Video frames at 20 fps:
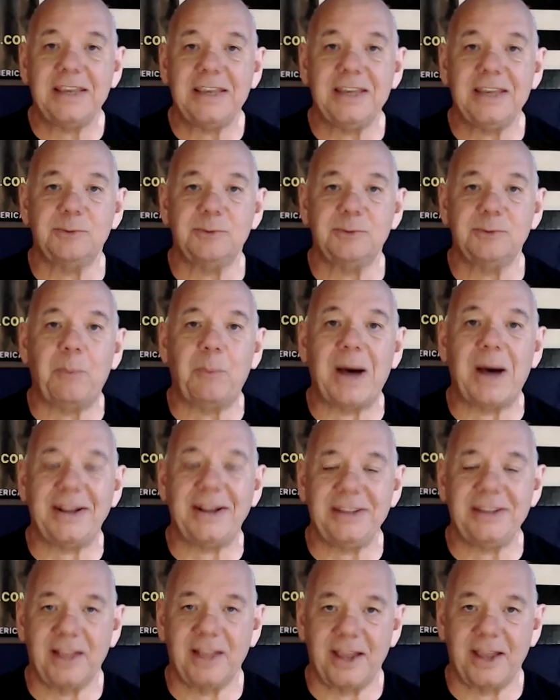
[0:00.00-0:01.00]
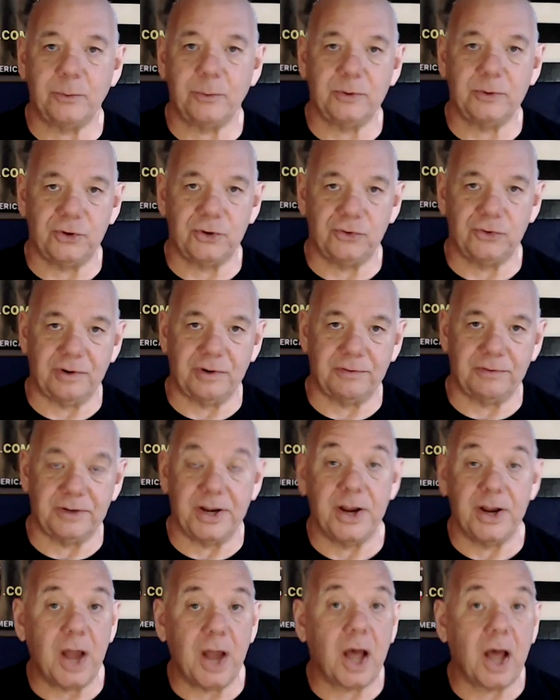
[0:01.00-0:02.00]
is body language
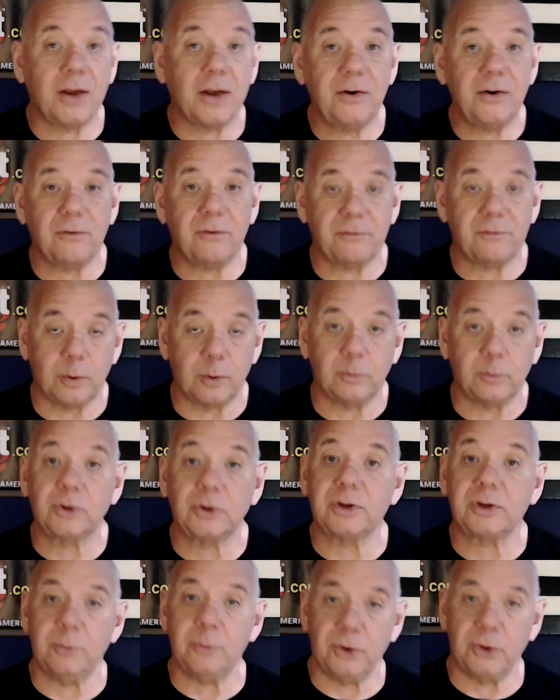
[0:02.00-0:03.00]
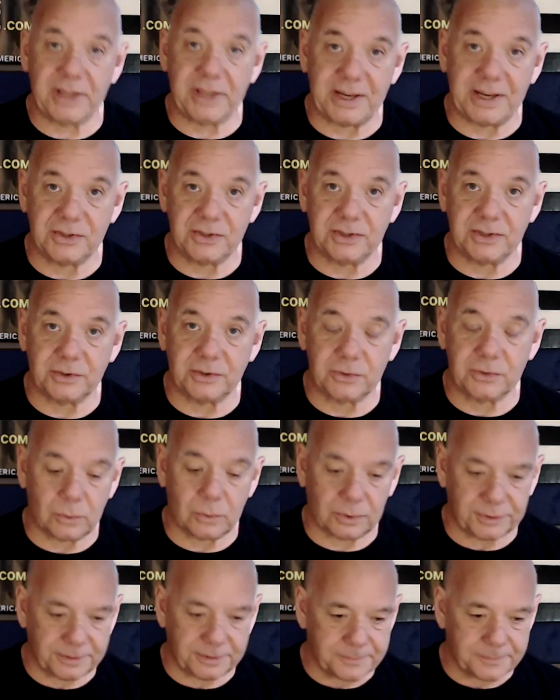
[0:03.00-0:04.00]
driven, nonverbal communication, it's
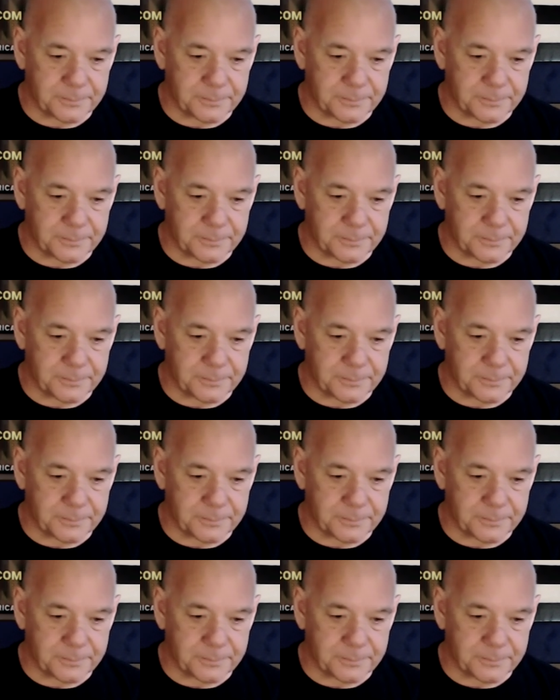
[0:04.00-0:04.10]
called.